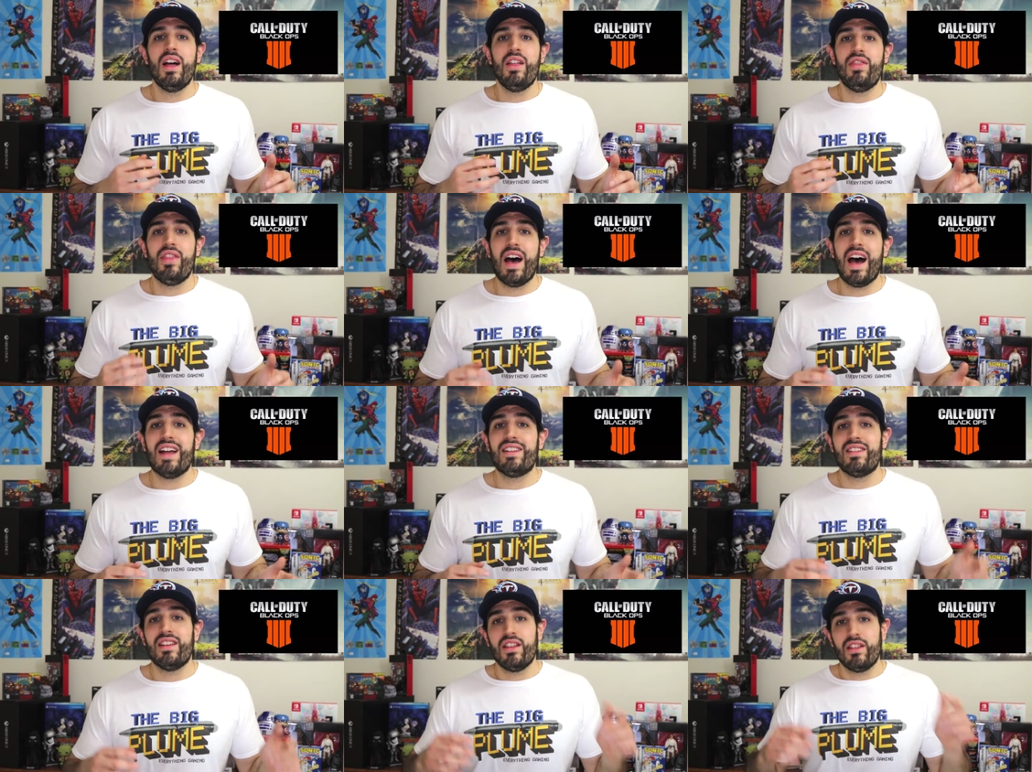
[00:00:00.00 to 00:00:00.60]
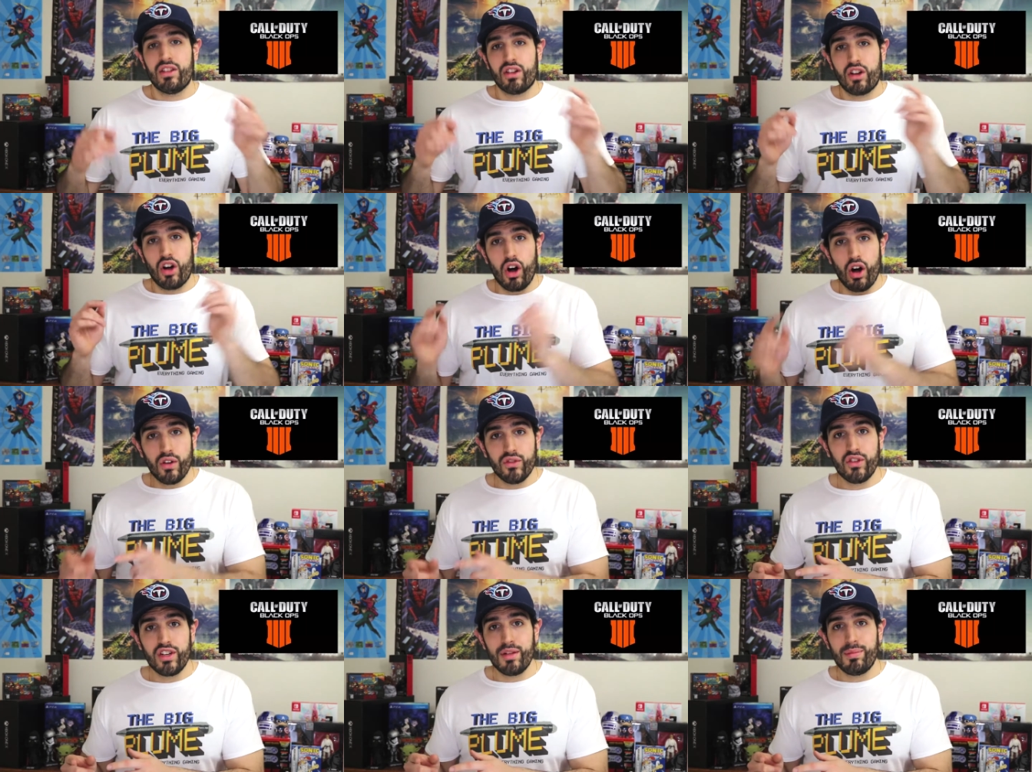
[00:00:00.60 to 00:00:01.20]
that Call
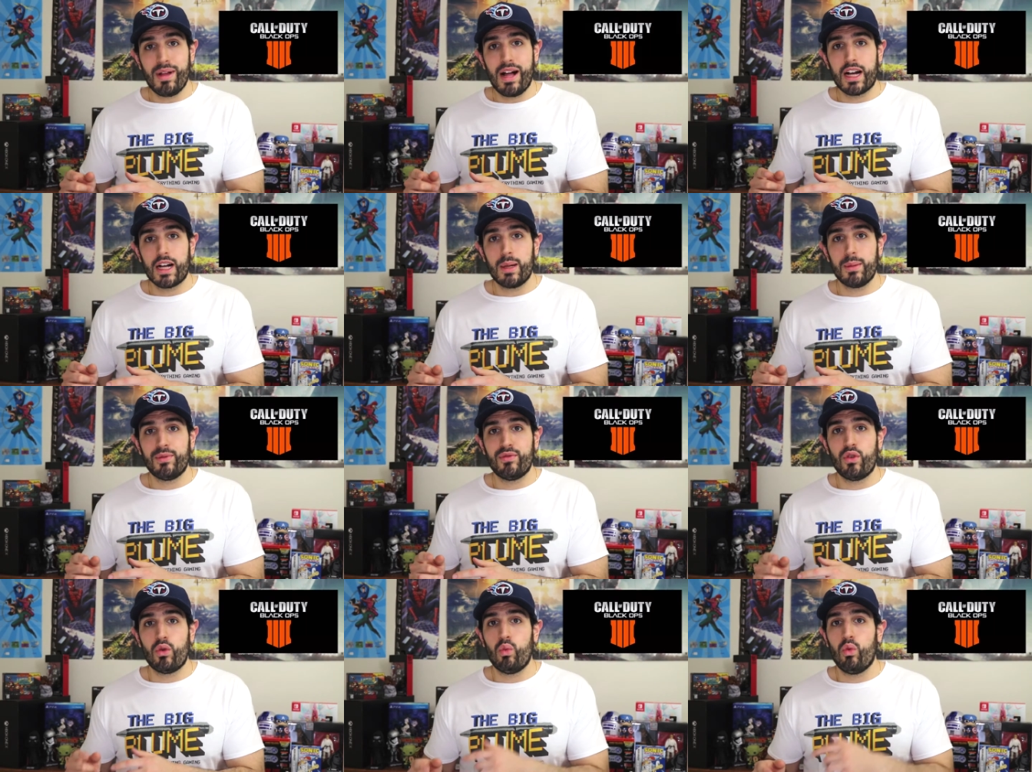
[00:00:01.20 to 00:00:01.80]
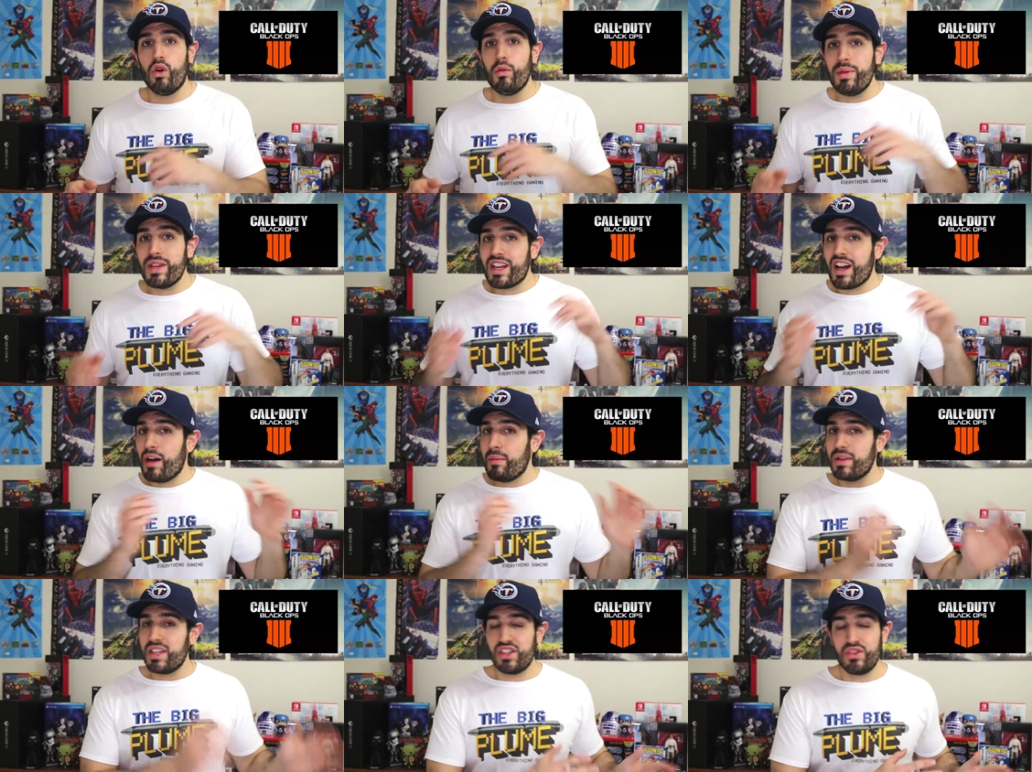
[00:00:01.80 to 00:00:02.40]
of Duty Black Ops 4 will be
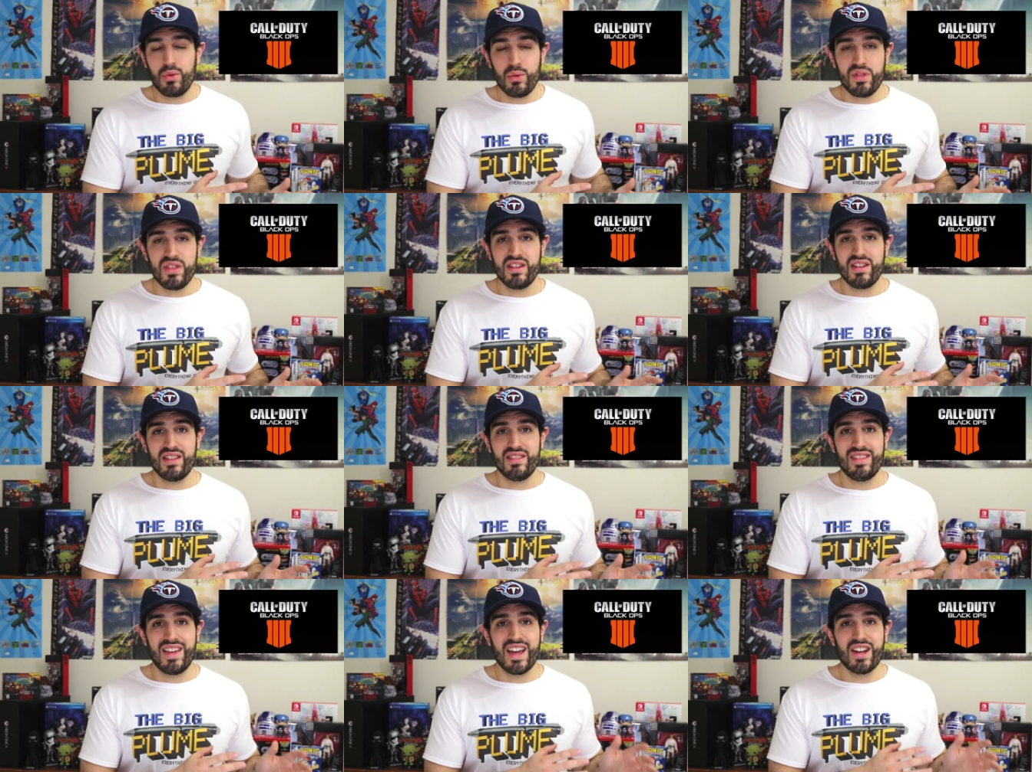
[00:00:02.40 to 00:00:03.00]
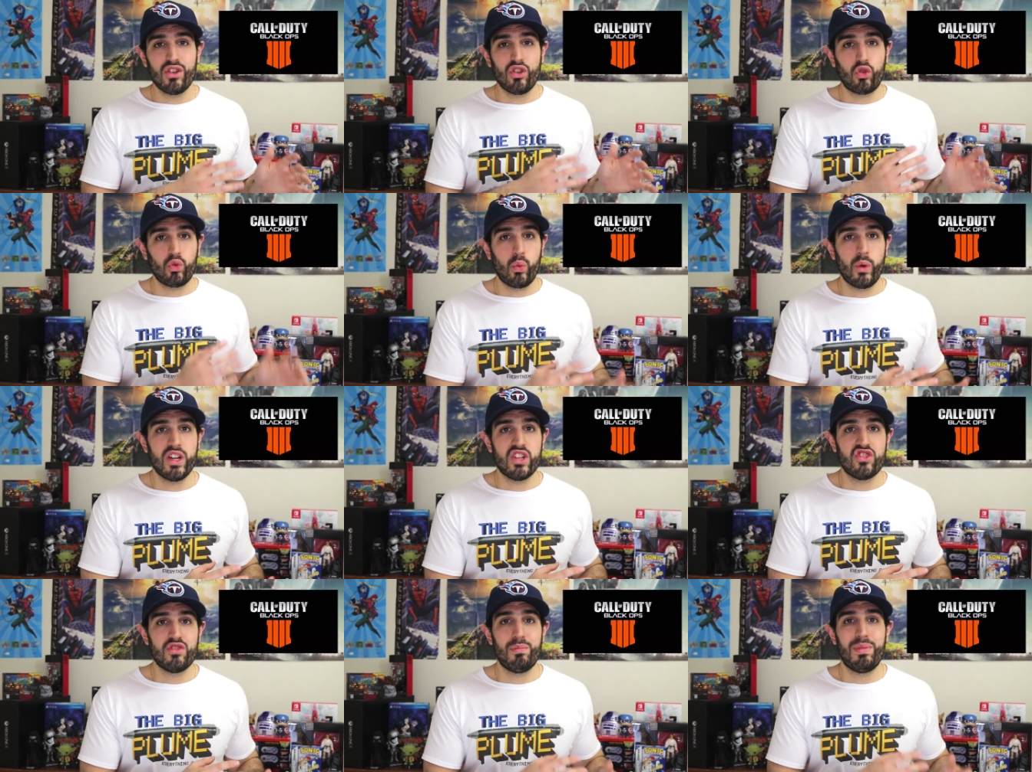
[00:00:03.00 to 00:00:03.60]
coming to the Nintendo
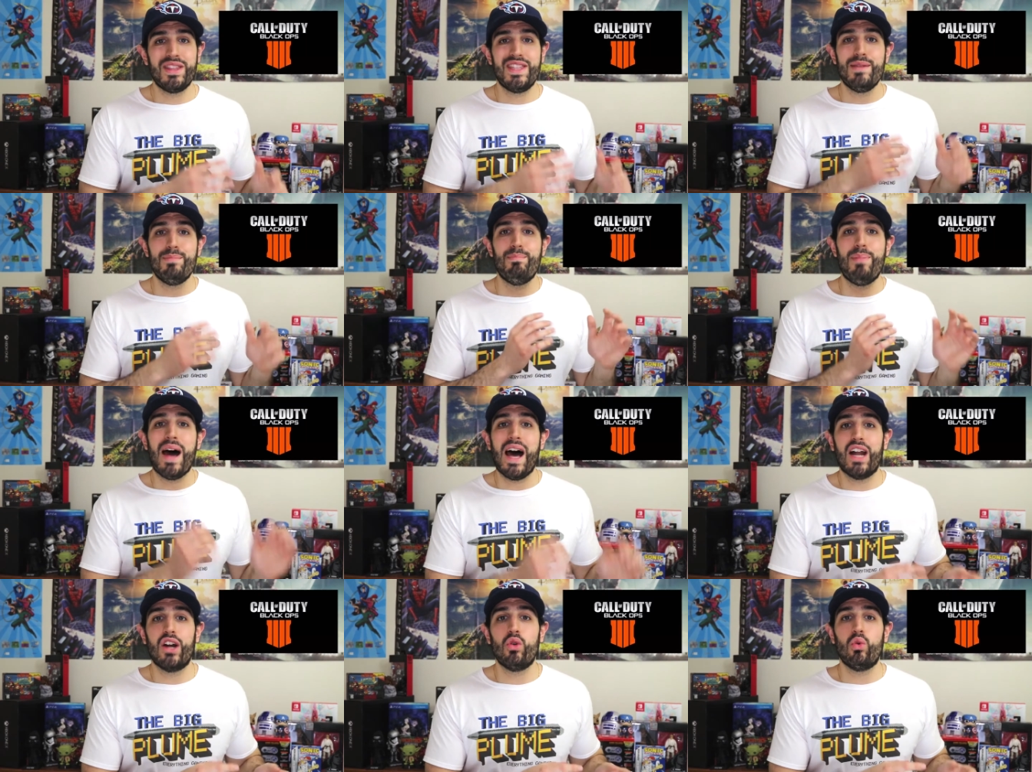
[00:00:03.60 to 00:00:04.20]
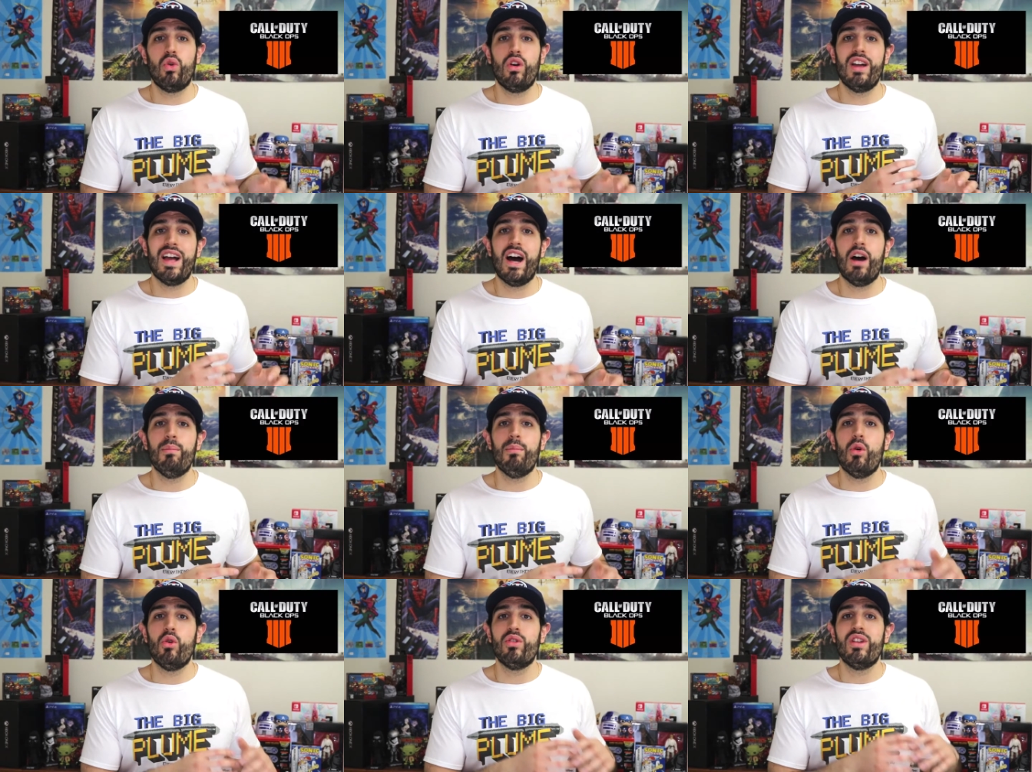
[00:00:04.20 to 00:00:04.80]
Switch, but the Battle Royale
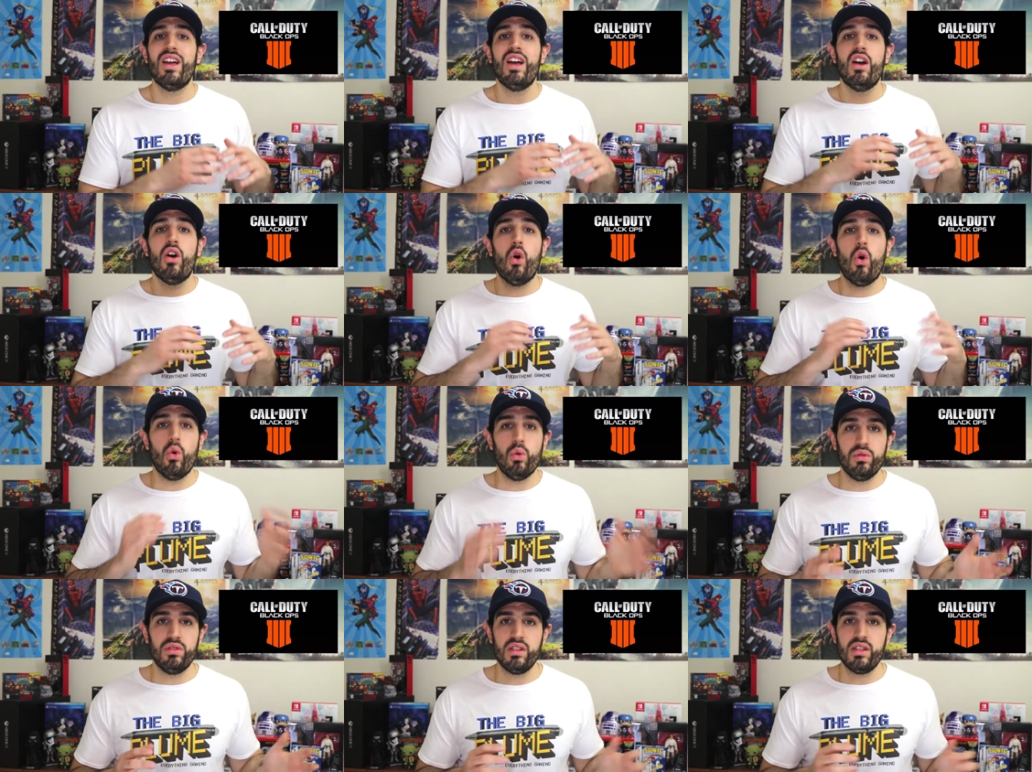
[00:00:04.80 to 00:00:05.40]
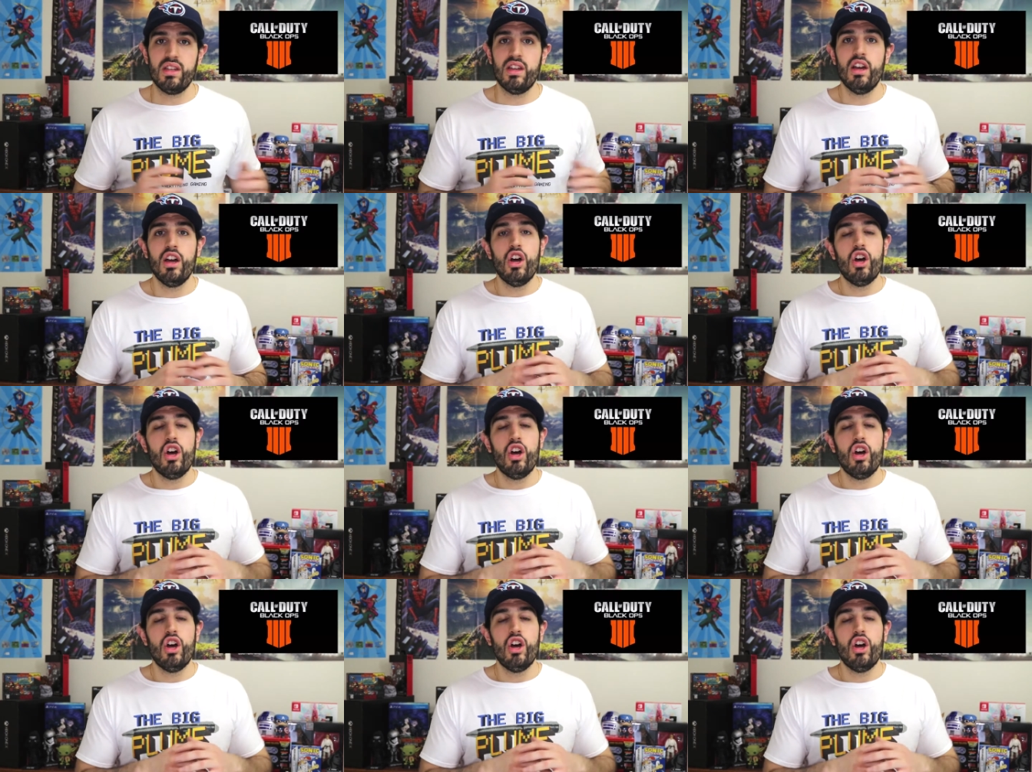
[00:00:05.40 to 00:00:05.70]
mode only.